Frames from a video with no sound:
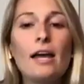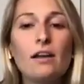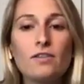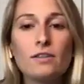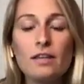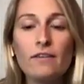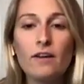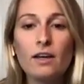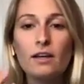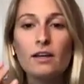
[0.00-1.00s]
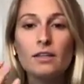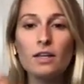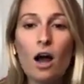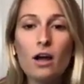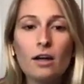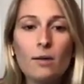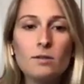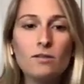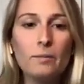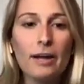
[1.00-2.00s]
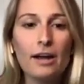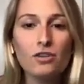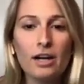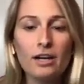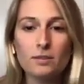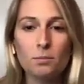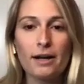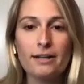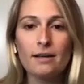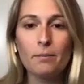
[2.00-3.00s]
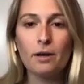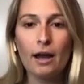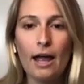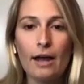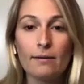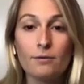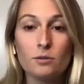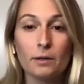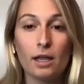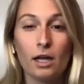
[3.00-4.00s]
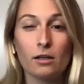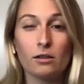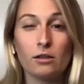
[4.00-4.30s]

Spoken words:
and if a yawn comes over me, I try to suppress it, but I end up just being like